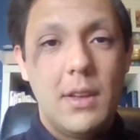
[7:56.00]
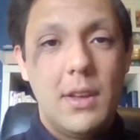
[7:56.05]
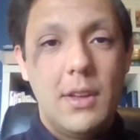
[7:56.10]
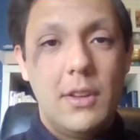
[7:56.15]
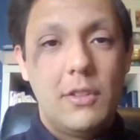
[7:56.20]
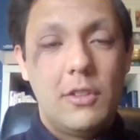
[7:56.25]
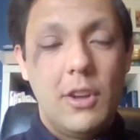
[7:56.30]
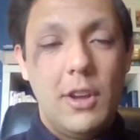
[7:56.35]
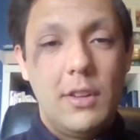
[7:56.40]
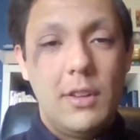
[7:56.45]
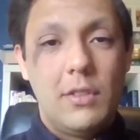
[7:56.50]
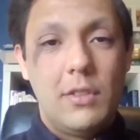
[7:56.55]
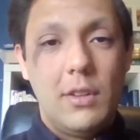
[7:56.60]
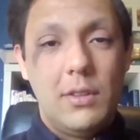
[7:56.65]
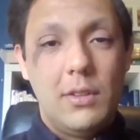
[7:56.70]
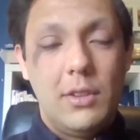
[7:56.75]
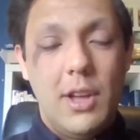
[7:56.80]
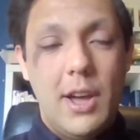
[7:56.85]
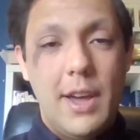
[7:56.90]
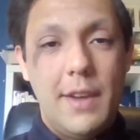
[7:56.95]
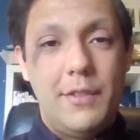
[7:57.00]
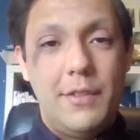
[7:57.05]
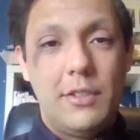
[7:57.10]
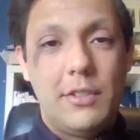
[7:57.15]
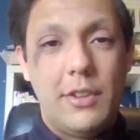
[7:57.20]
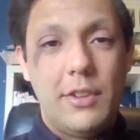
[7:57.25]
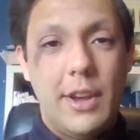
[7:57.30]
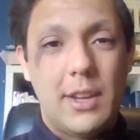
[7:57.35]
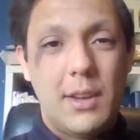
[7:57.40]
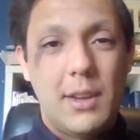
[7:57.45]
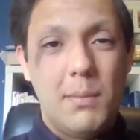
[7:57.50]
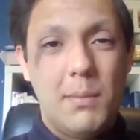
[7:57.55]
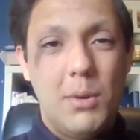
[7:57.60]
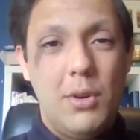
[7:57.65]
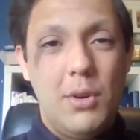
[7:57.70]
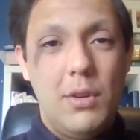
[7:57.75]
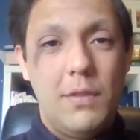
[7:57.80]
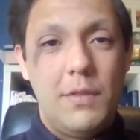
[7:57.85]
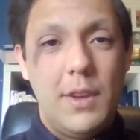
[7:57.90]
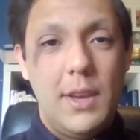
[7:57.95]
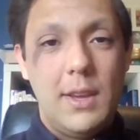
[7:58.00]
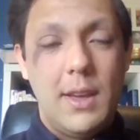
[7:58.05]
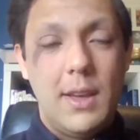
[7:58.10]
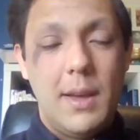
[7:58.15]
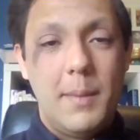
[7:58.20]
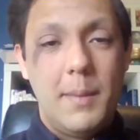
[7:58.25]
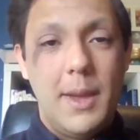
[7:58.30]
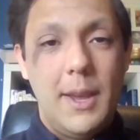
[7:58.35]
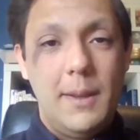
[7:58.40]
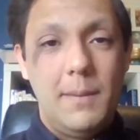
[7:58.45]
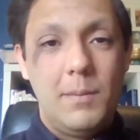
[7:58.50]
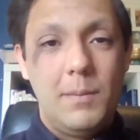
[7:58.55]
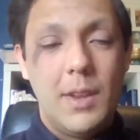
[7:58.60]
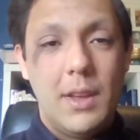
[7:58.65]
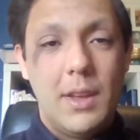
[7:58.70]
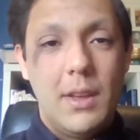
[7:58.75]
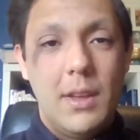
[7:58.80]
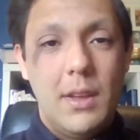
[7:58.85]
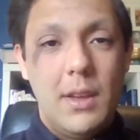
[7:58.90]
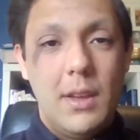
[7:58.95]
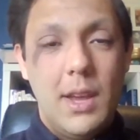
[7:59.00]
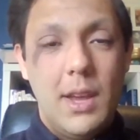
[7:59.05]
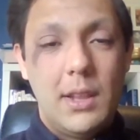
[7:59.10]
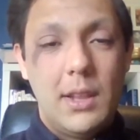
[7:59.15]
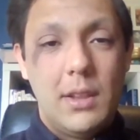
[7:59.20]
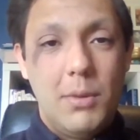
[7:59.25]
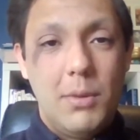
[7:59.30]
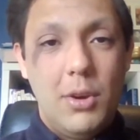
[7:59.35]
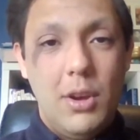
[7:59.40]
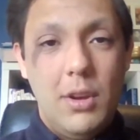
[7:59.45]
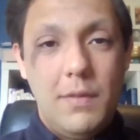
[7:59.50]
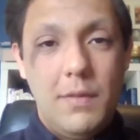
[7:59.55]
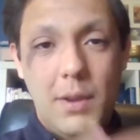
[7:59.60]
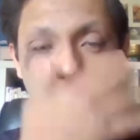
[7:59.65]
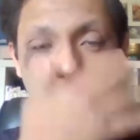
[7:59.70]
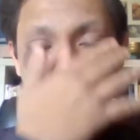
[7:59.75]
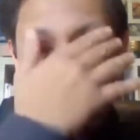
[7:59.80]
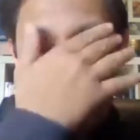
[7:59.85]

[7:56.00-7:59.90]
So life is like a movie. I mean, in the movie, we've